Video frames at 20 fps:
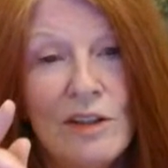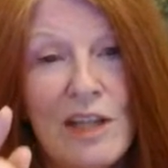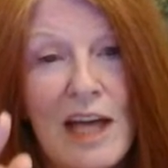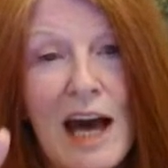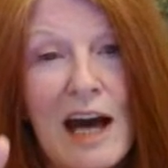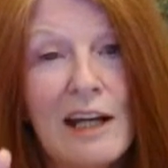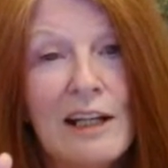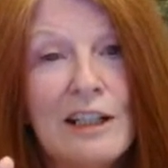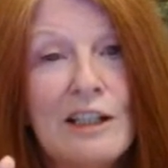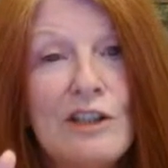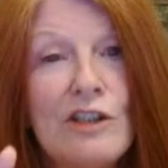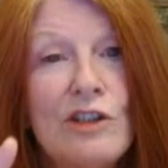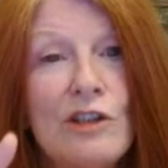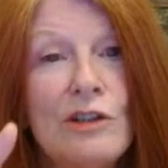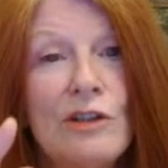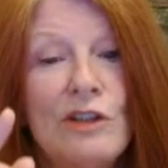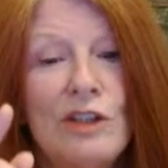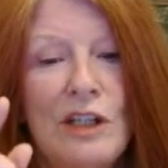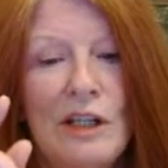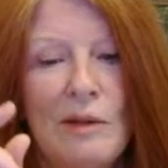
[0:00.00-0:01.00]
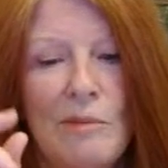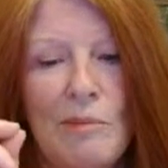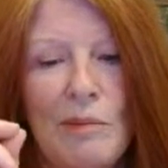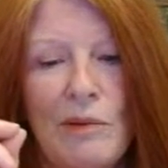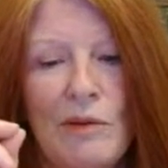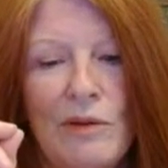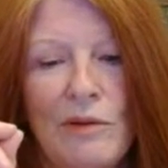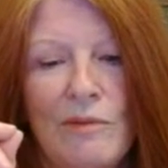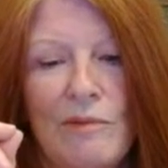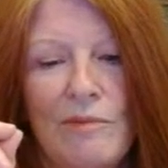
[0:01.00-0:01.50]
That is your
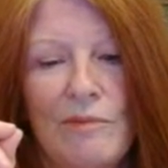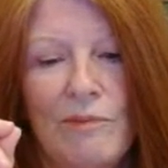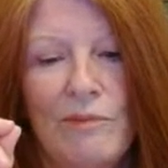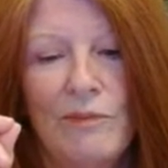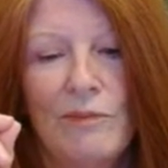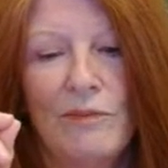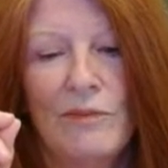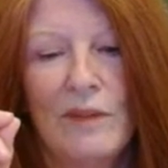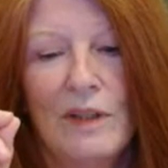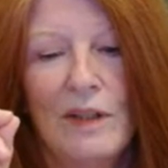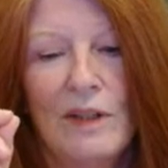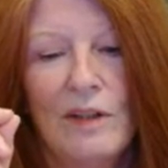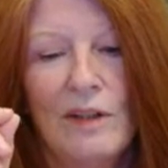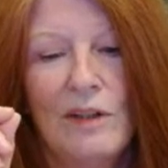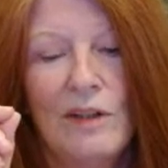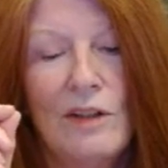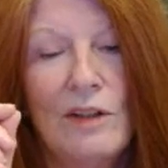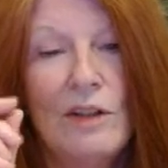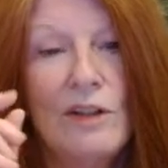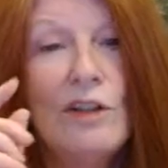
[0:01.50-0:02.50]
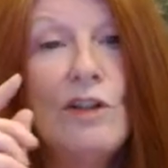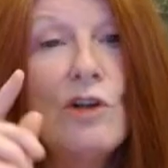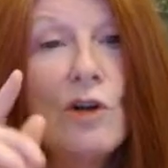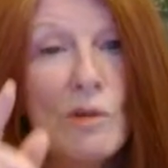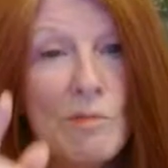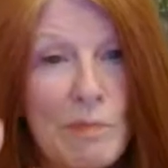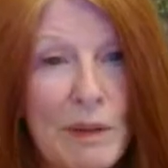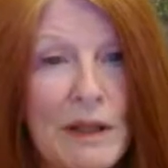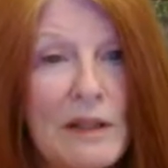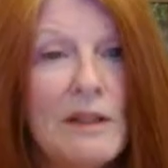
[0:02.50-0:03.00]
temple,
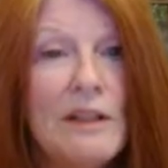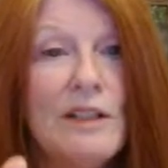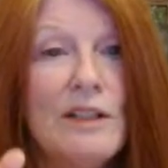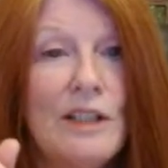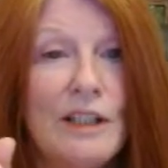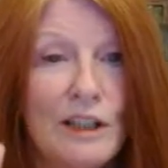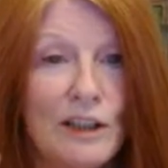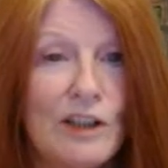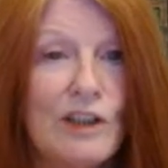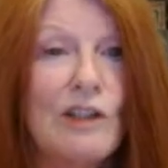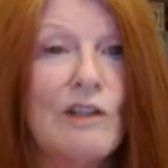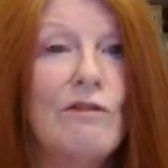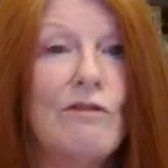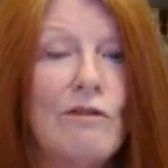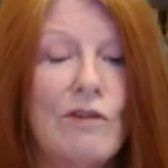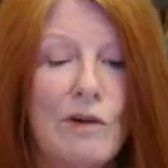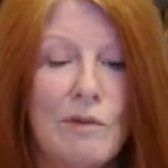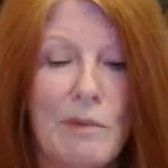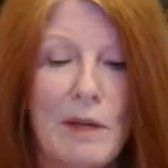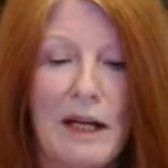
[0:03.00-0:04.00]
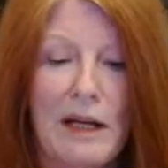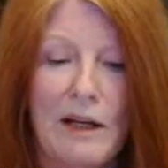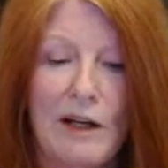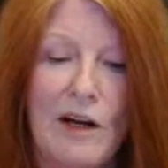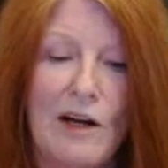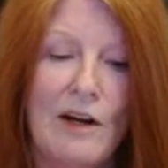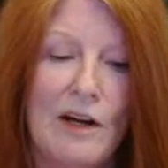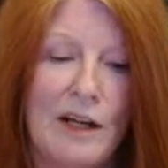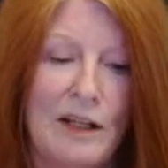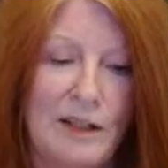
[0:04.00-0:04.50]
your benediction for
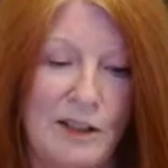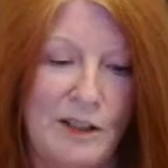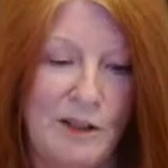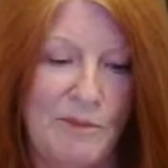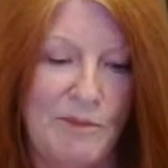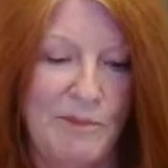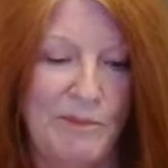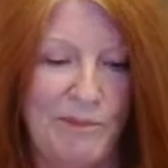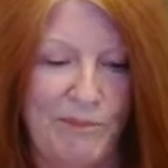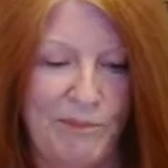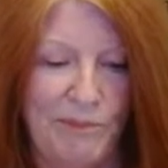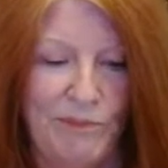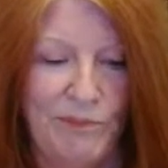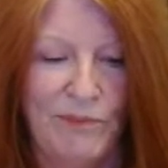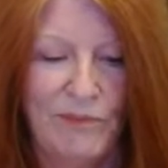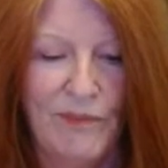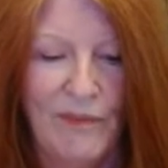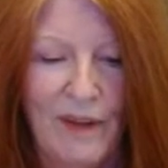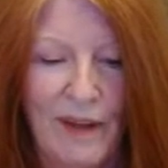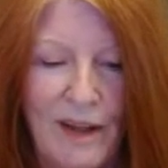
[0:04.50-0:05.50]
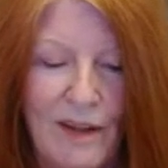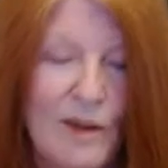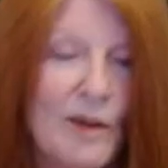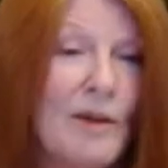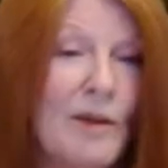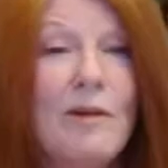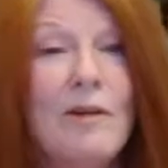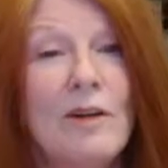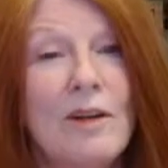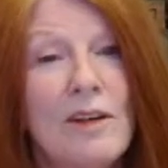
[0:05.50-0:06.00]
mankind.
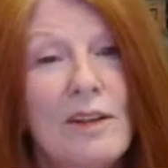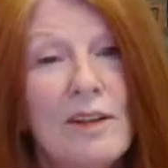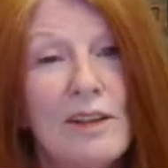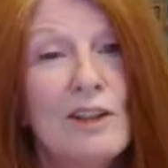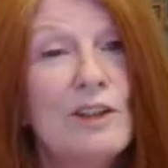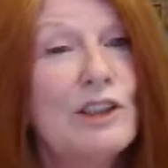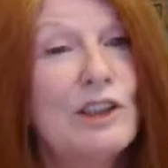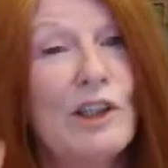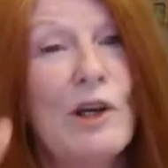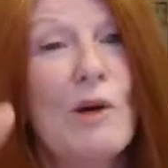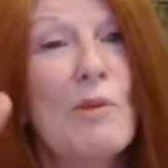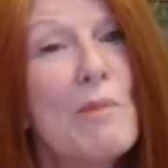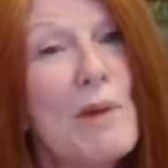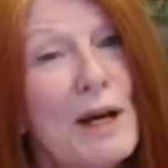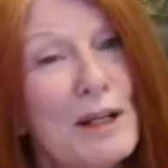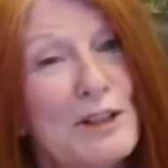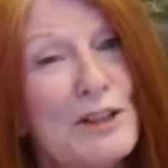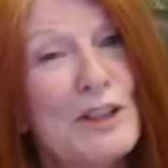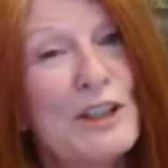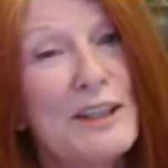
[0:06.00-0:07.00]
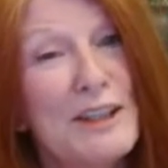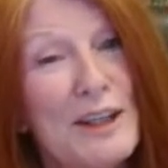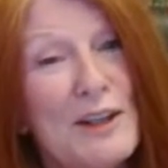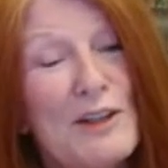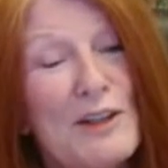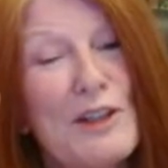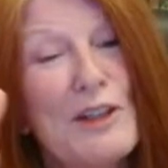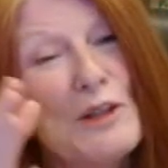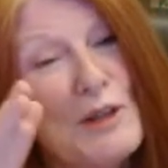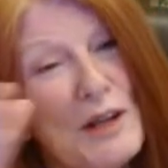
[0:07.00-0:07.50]
There's so much in
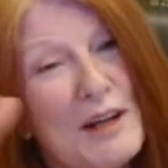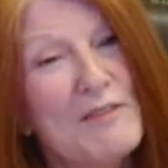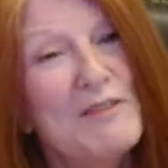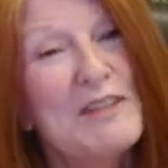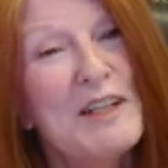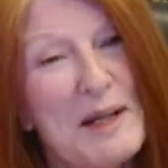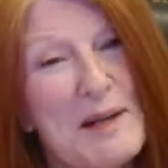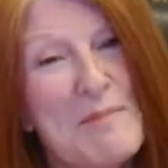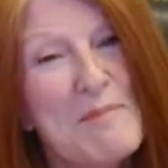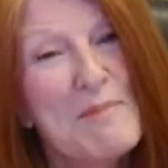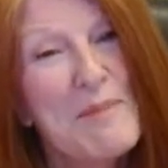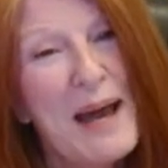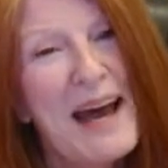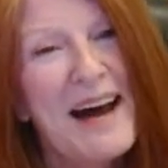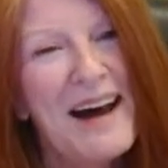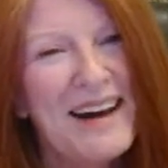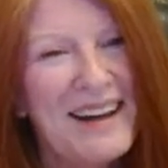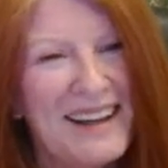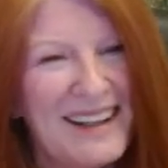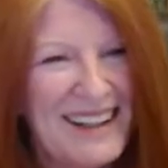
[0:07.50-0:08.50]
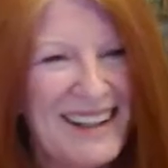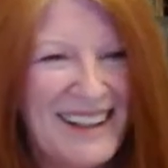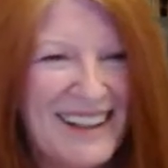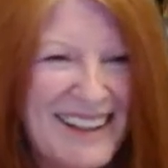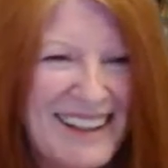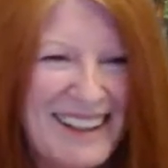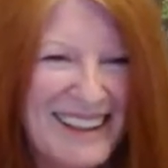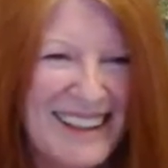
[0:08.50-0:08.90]
there that you have to unpack.